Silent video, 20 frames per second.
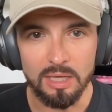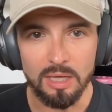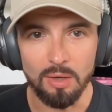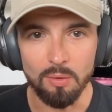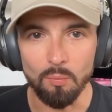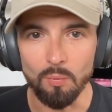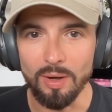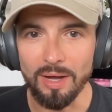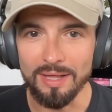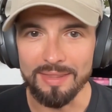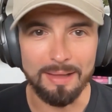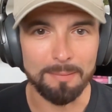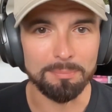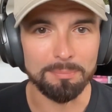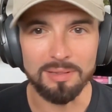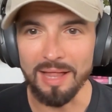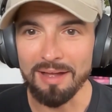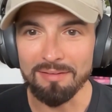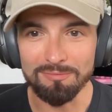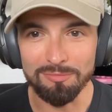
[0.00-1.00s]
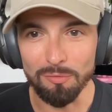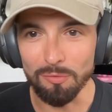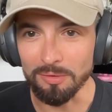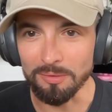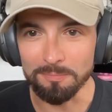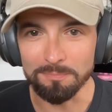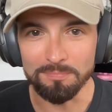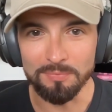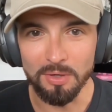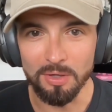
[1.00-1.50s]
why that
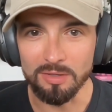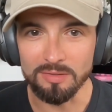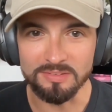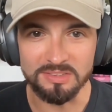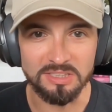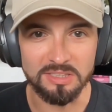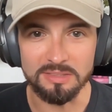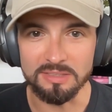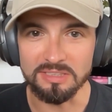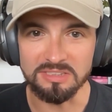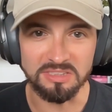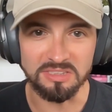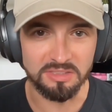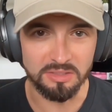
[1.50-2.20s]
platform all of a sudden isn't